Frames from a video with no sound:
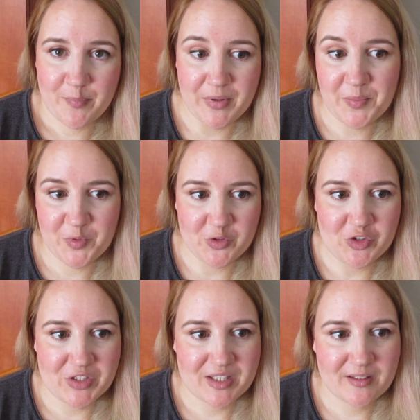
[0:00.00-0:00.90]
people
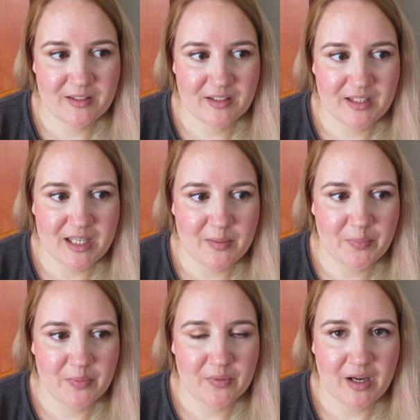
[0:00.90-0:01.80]
just
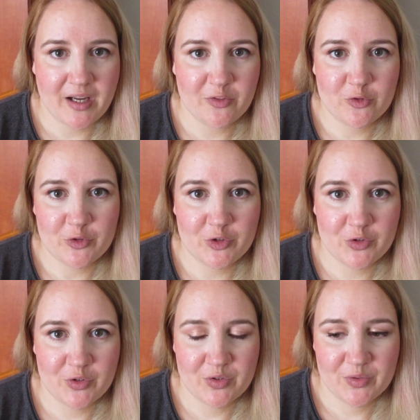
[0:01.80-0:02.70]
keep
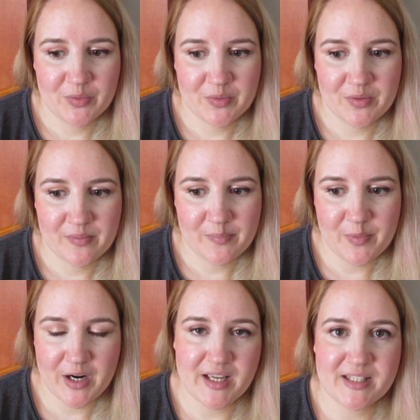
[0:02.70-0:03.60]

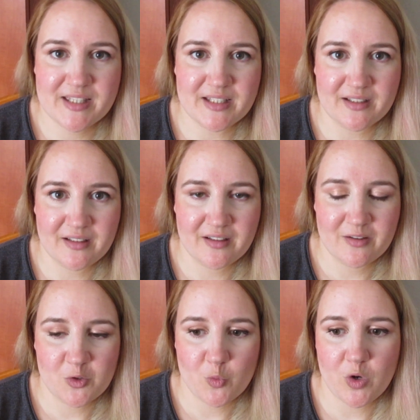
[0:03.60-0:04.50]
underpricing
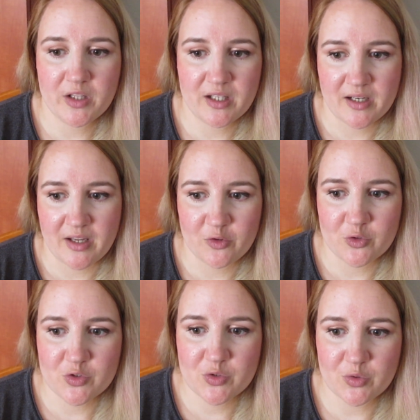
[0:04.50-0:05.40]
one
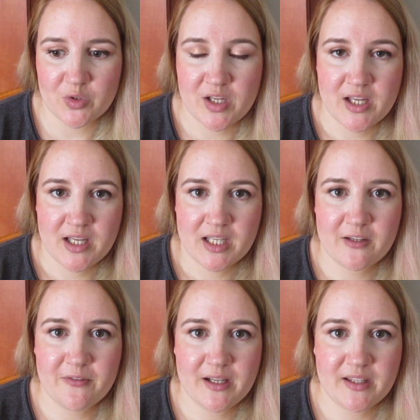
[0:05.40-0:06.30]
another. So
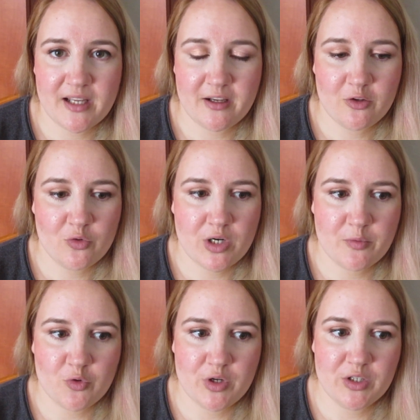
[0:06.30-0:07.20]
if I tell you
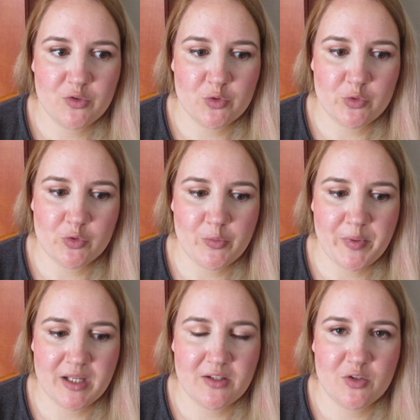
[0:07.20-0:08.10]
I'm going to
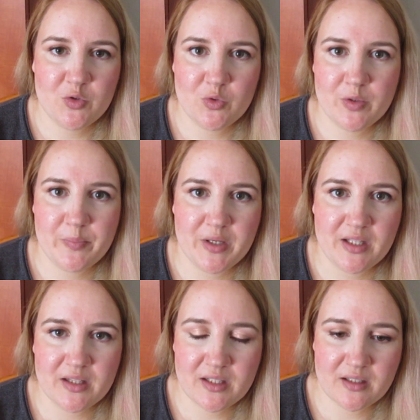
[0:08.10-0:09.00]
paint you a
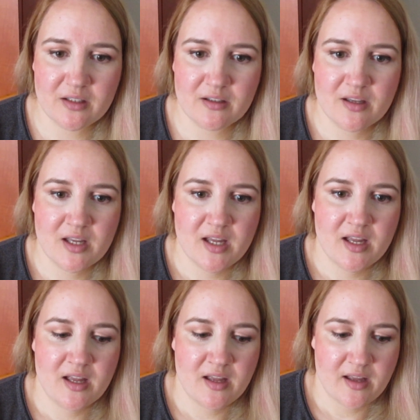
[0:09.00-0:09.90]
painting
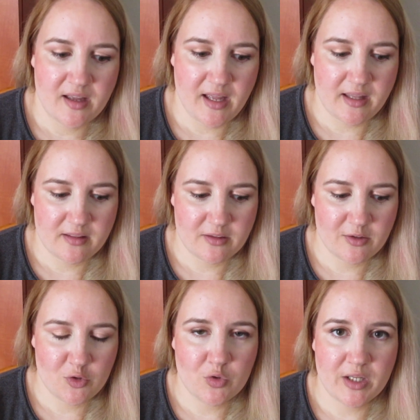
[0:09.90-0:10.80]
and
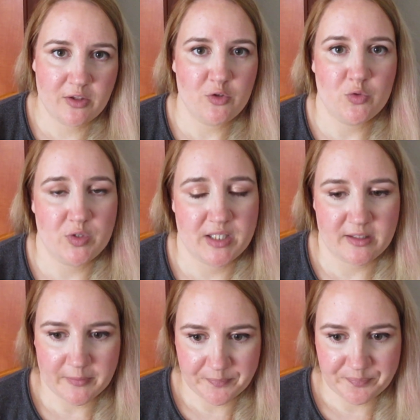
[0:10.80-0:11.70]
you can use it